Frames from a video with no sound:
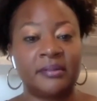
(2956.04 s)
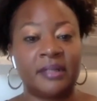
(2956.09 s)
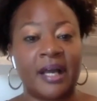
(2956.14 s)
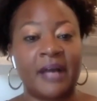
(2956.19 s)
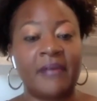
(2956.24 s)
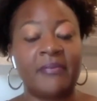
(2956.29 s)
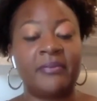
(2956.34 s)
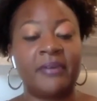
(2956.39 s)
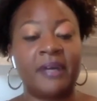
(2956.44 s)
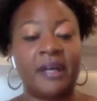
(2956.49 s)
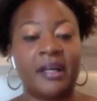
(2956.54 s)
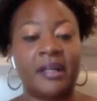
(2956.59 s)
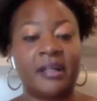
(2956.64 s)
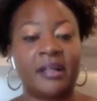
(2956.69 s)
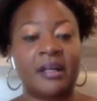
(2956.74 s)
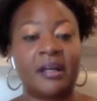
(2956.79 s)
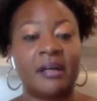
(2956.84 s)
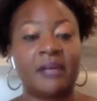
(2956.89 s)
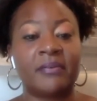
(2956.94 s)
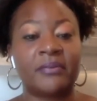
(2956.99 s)
I find
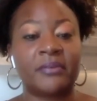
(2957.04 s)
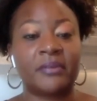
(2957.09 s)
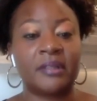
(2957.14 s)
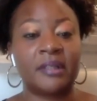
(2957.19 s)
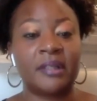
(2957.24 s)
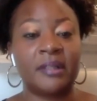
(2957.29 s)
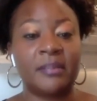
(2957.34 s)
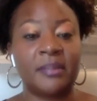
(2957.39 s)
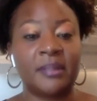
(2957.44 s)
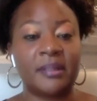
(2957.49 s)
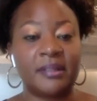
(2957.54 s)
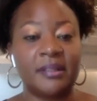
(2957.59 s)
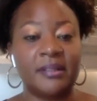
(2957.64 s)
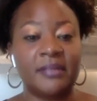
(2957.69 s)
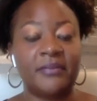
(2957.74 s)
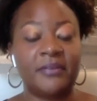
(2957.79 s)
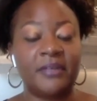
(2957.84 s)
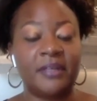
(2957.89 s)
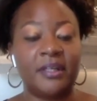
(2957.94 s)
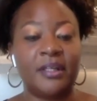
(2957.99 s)
comfort and
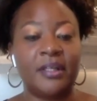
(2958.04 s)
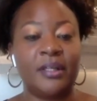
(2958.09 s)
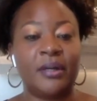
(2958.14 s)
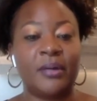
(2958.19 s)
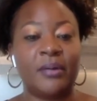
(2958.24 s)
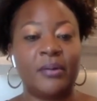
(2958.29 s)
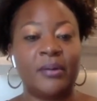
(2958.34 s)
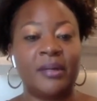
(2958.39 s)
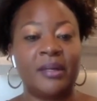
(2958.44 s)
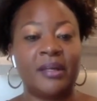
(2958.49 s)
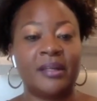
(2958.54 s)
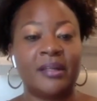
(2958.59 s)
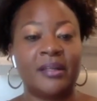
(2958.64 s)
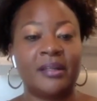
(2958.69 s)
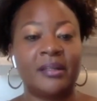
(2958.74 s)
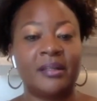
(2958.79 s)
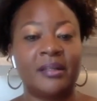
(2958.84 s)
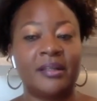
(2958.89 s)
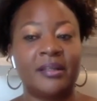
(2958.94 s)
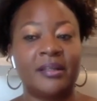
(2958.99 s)
belief in knowing
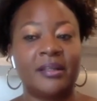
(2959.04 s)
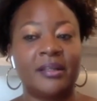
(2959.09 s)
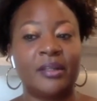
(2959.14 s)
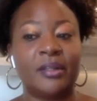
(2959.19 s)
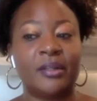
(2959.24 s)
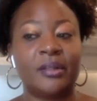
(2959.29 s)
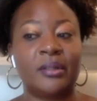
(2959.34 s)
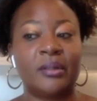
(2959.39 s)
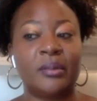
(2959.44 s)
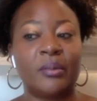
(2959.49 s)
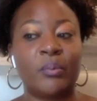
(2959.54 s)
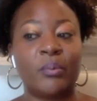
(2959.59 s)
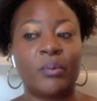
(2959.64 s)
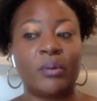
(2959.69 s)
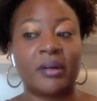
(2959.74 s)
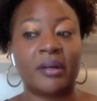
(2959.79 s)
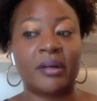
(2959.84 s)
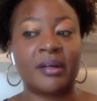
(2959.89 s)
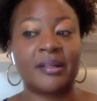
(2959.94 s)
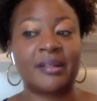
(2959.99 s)
the
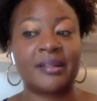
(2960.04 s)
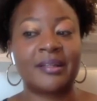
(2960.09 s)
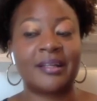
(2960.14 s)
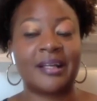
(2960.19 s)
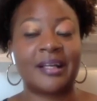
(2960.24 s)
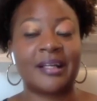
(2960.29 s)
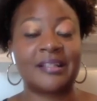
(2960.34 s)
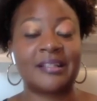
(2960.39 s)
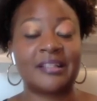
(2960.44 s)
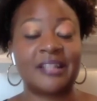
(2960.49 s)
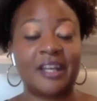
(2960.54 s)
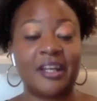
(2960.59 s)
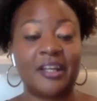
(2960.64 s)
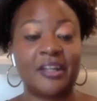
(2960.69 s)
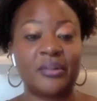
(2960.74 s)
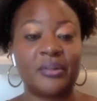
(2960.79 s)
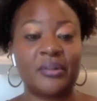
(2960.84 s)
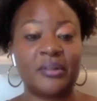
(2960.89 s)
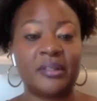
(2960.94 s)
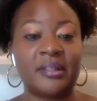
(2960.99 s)
word that I
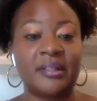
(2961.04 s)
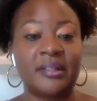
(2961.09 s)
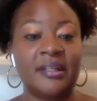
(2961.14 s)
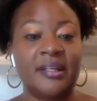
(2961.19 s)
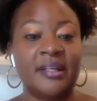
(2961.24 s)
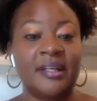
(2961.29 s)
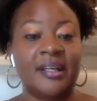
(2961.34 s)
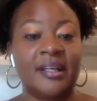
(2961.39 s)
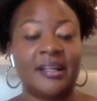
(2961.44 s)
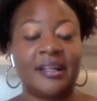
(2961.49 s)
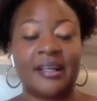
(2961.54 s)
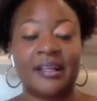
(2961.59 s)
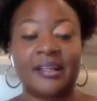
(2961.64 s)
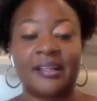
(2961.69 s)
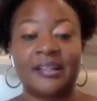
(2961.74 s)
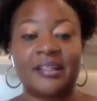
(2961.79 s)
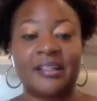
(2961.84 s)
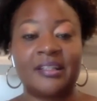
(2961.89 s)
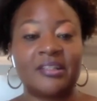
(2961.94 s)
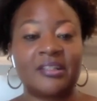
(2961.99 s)
stand on, like
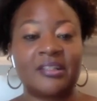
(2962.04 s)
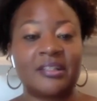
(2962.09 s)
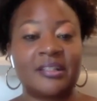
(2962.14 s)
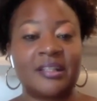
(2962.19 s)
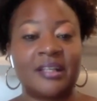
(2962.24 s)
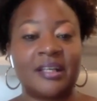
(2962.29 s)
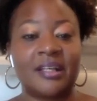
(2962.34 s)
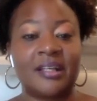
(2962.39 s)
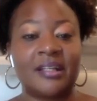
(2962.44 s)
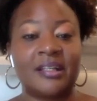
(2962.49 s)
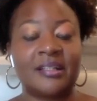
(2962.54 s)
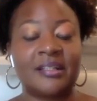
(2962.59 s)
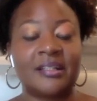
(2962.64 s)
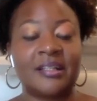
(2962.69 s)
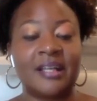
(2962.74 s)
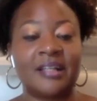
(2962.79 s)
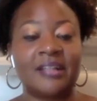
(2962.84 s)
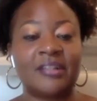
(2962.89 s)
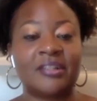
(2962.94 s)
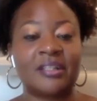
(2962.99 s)
Lakisha said, is
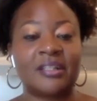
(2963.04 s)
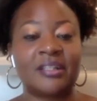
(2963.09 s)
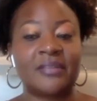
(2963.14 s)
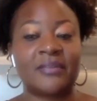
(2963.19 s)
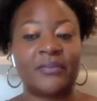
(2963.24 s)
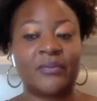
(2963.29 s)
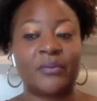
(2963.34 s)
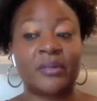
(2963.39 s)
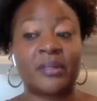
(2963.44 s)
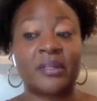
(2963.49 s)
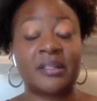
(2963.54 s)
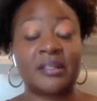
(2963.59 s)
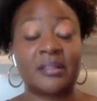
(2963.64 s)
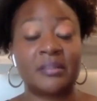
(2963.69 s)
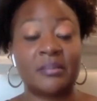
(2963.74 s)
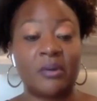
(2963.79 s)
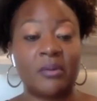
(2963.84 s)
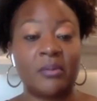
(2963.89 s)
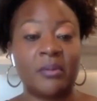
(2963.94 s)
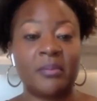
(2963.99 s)
not just for this
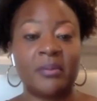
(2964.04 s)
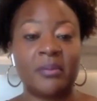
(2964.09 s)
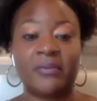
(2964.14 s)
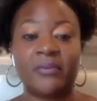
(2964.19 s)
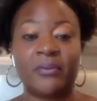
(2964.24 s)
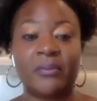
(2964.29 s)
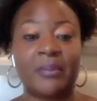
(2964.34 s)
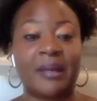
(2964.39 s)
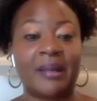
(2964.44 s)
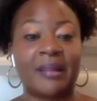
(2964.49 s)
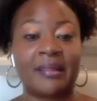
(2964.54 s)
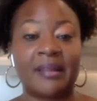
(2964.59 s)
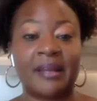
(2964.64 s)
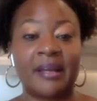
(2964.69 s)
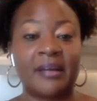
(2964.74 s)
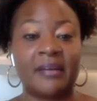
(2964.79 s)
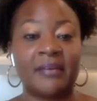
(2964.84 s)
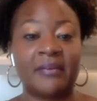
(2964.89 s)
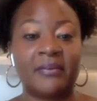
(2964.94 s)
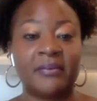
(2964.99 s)
moment, but for my
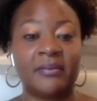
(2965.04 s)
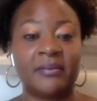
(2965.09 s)
life.